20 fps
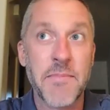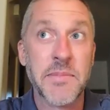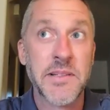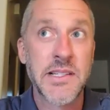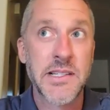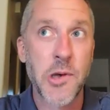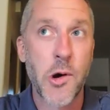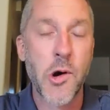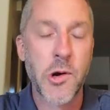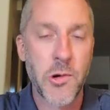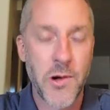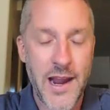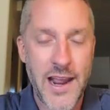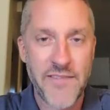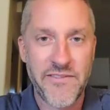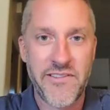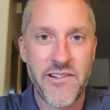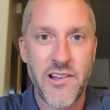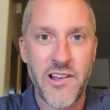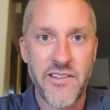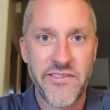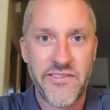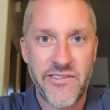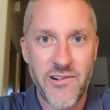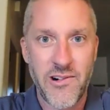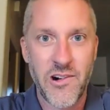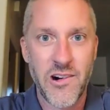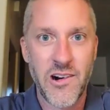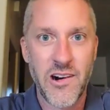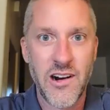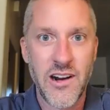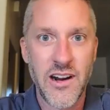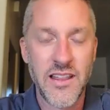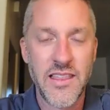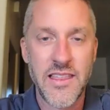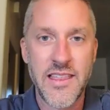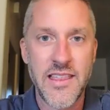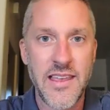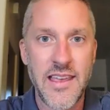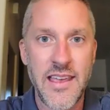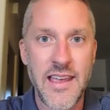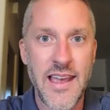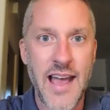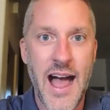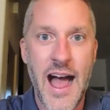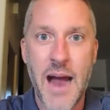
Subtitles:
so grateful for the